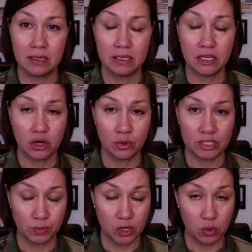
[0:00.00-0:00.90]
You know, it's
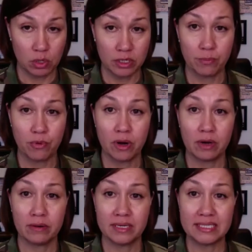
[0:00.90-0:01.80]
been a work in
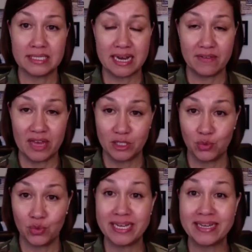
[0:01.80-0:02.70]
progress, and I've had
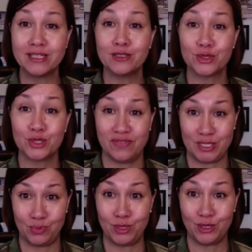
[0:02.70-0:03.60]
28 years of
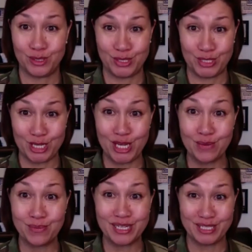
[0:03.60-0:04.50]
experience to
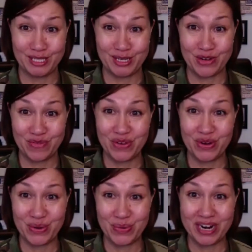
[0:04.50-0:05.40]
get myself, you
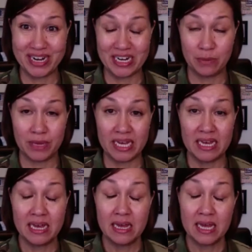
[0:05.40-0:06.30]
know, where I need to be.
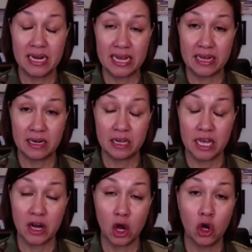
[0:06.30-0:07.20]
And
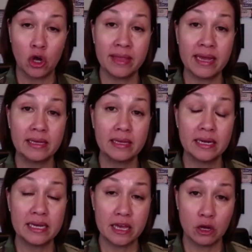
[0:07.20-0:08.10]
on that
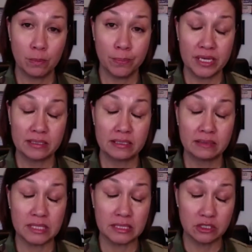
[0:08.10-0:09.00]
getting help piece, I'm
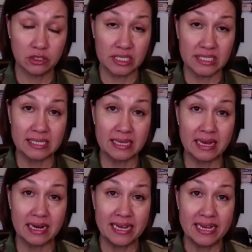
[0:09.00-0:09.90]
serious that